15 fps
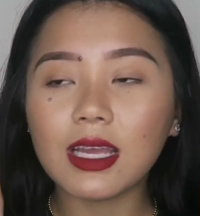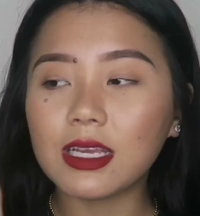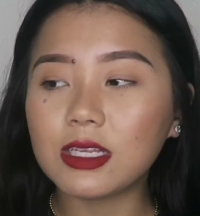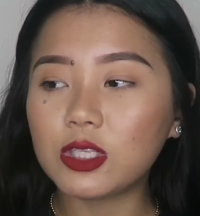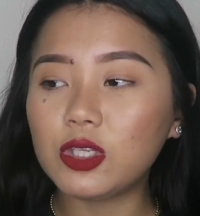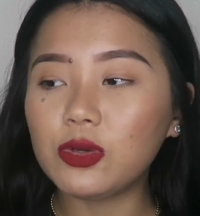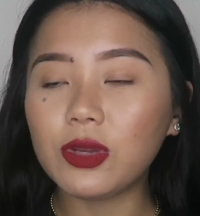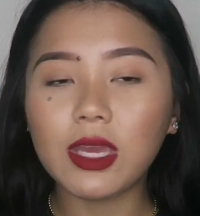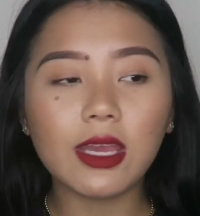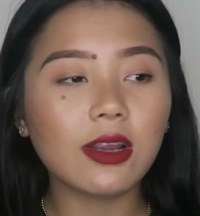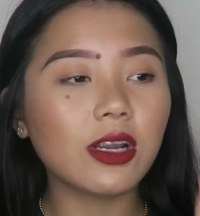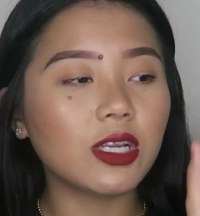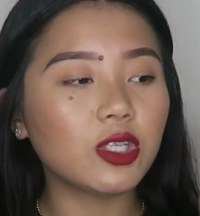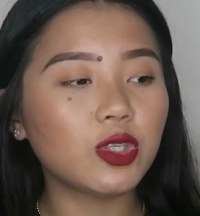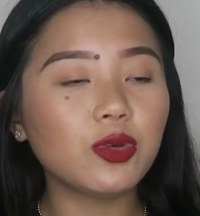like two
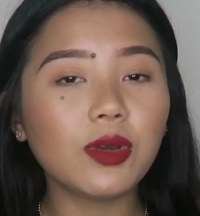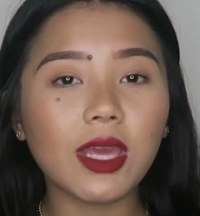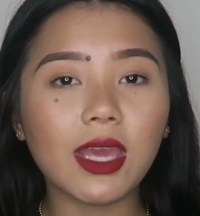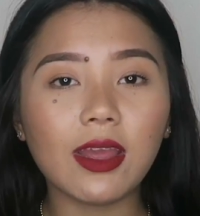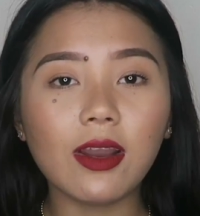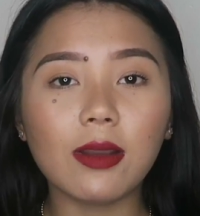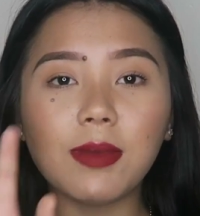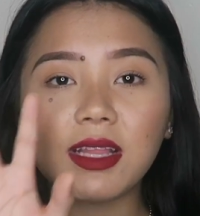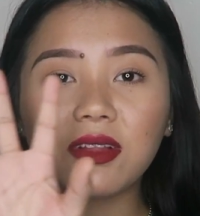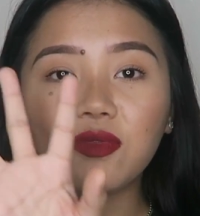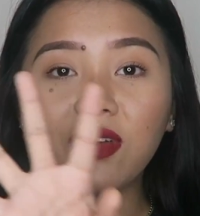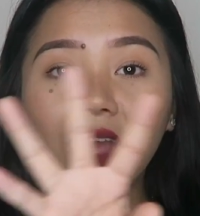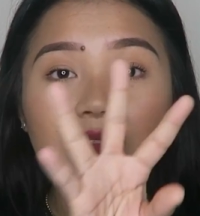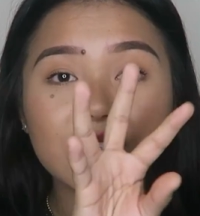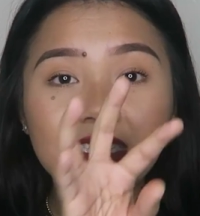here and two here, and made the
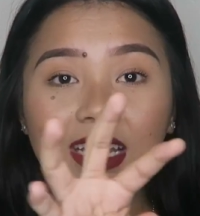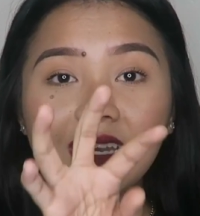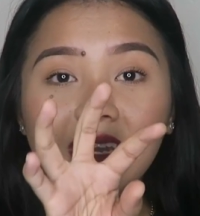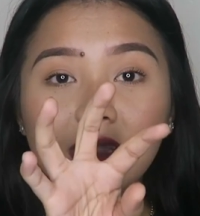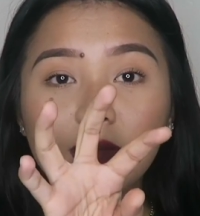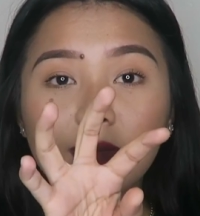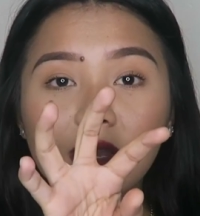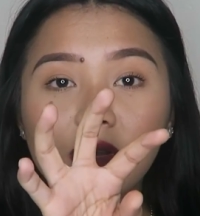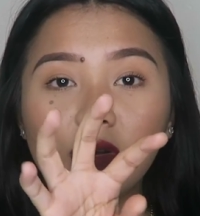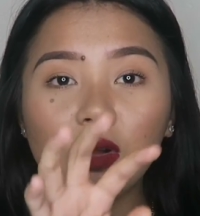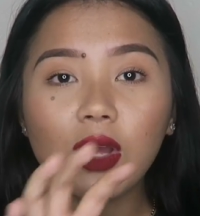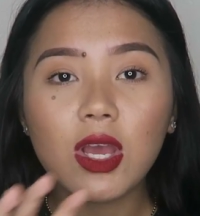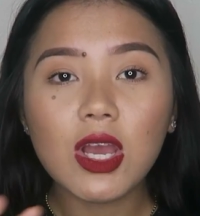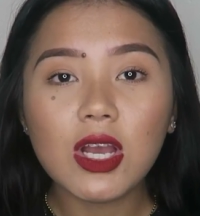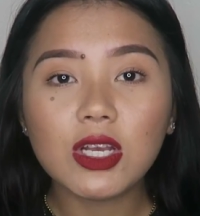five stand in the middle.